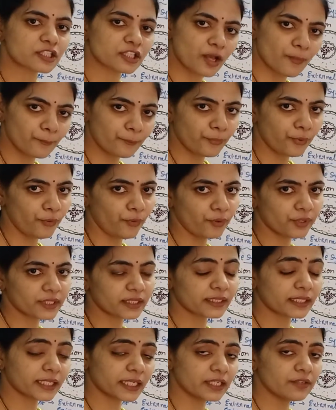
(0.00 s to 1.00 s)

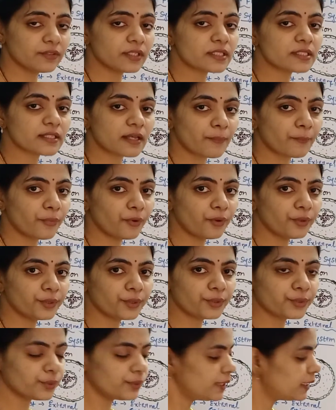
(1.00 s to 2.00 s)
support. They give the
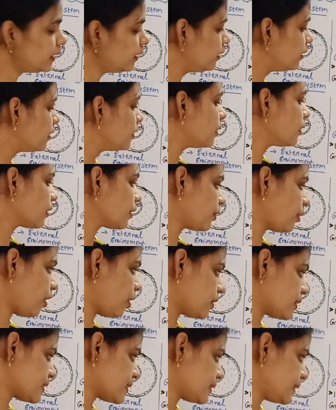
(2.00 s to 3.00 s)
support to the
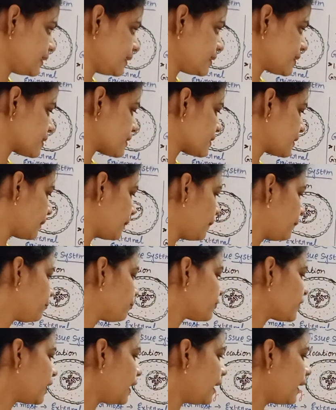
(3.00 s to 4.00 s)
guard cells.
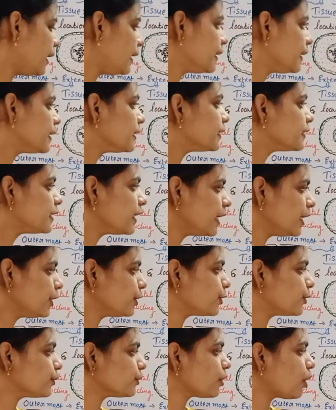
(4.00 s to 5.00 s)
And
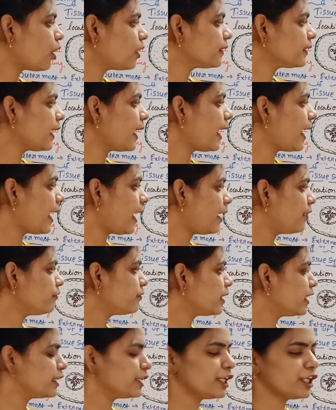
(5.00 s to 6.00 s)
they do not
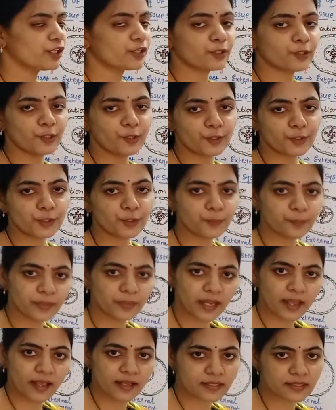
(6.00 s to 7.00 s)
have any
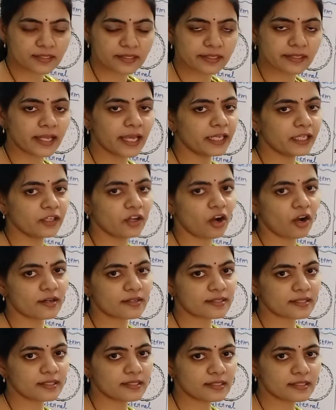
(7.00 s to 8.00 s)
chloroplast. Like guard
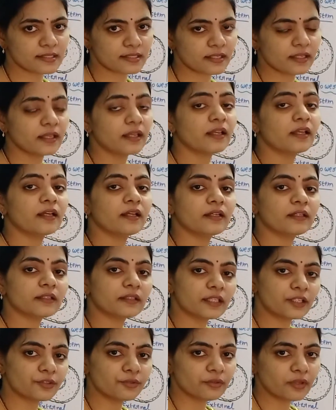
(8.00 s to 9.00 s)
cells,
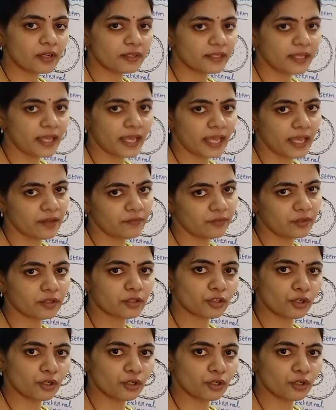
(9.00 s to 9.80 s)
they do not have a